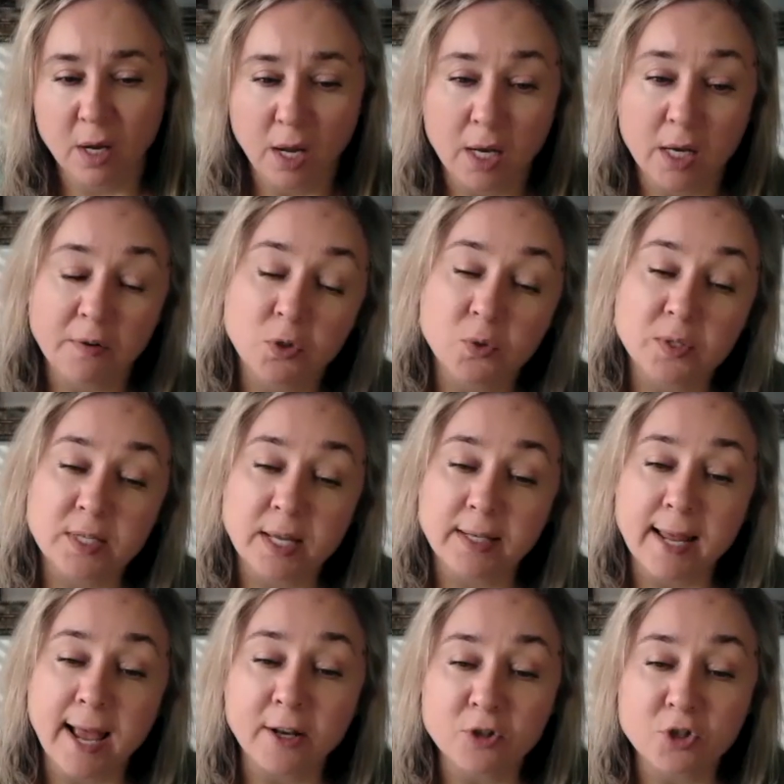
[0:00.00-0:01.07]
and have used the
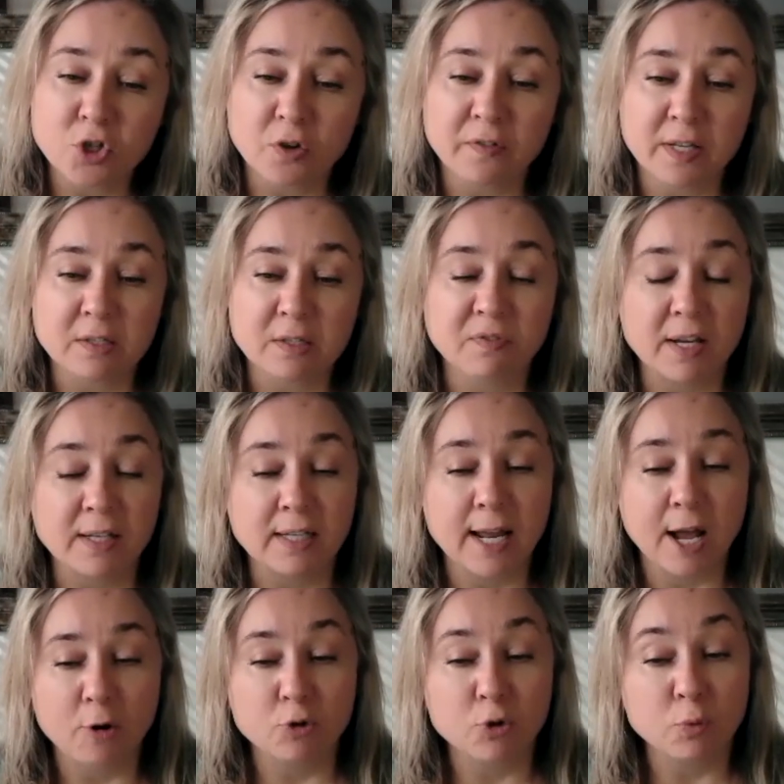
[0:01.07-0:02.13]
analogy of us finding
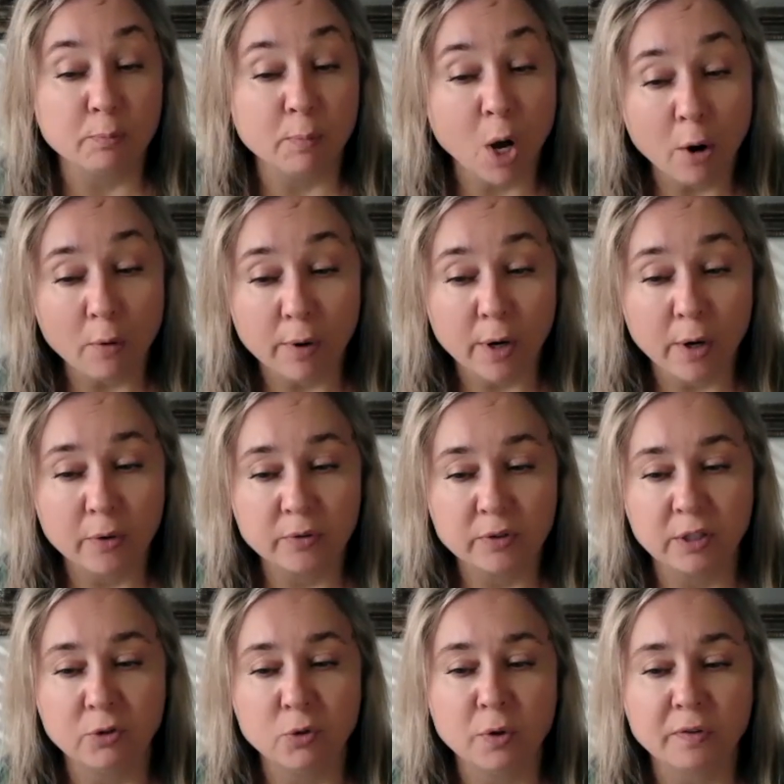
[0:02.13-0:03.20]
out tomorrow
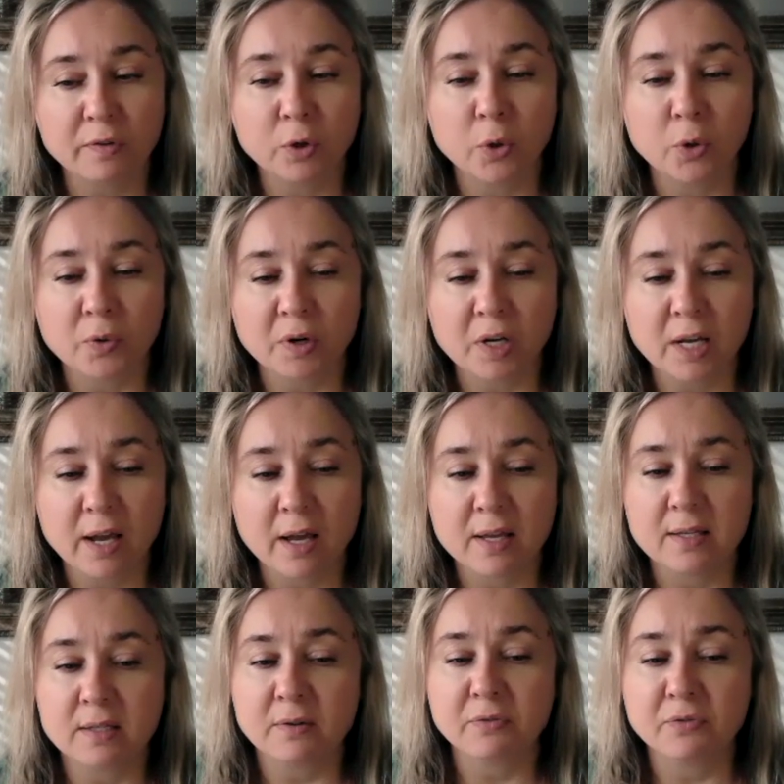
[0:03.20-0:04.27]
that North Korea
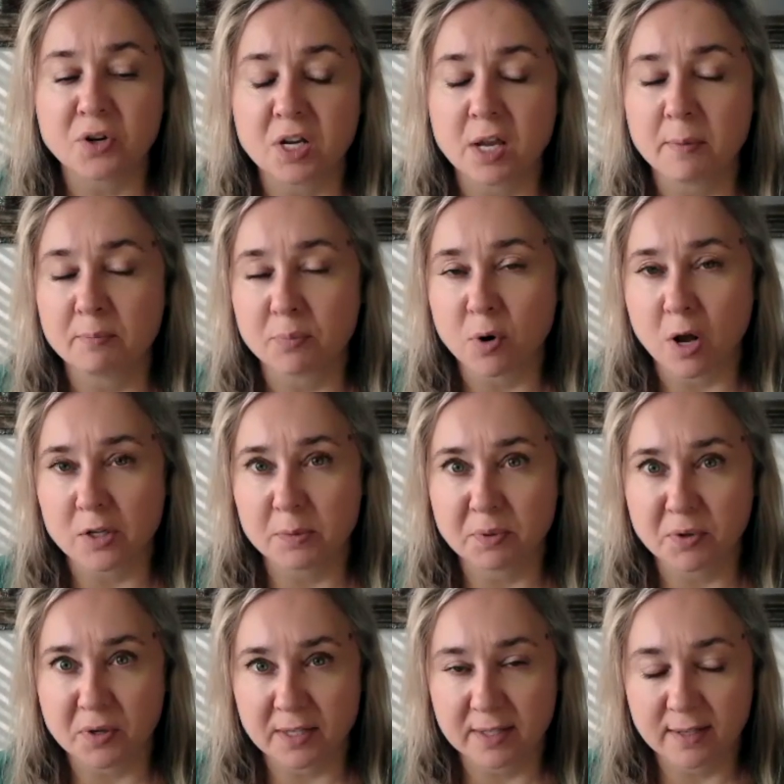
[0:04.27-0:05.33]
is a free and
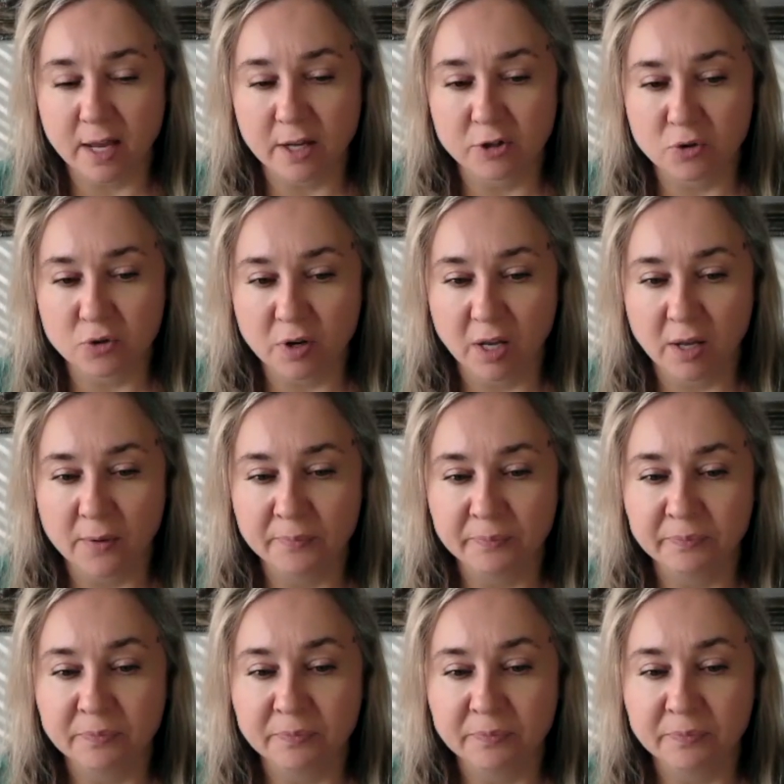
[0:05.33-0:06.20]
prosperous country.